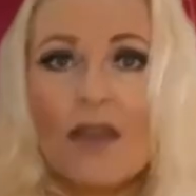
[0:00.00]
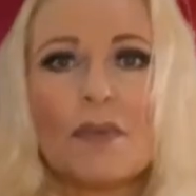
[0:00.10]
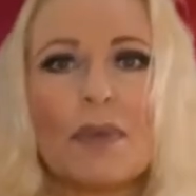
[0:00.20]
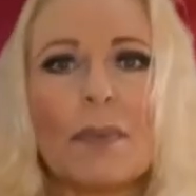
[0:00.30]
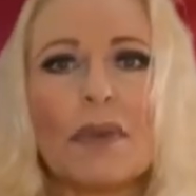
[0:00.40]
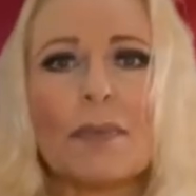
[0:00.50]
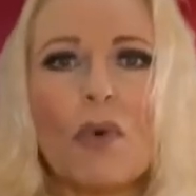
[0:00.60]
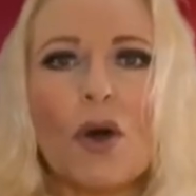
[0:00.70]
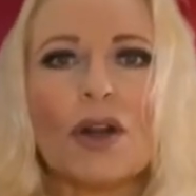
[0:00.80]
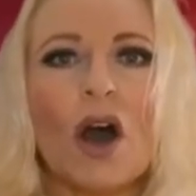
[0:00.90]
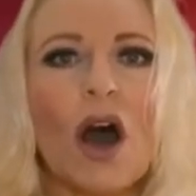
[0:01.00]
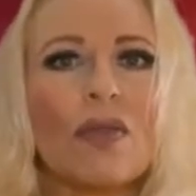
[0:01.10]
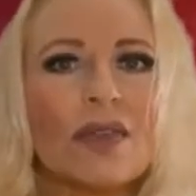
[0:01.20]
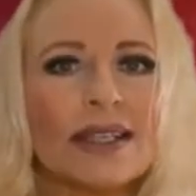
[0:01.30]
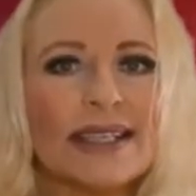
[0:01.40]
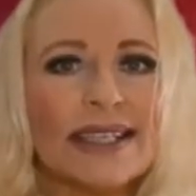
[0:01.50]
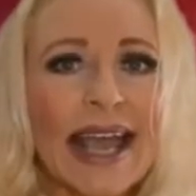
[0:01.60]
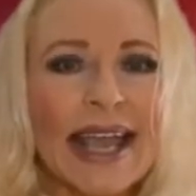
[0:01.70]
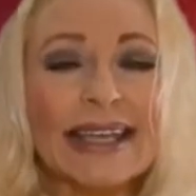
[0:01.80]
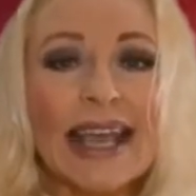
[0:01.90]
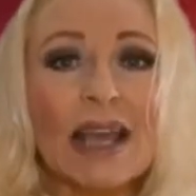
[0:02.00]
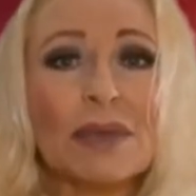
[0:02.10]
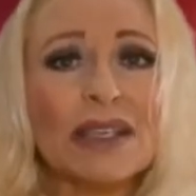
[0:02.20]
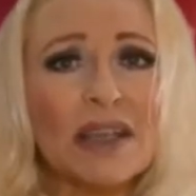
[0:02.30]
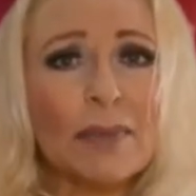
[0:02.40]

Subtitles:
The people born on this day can be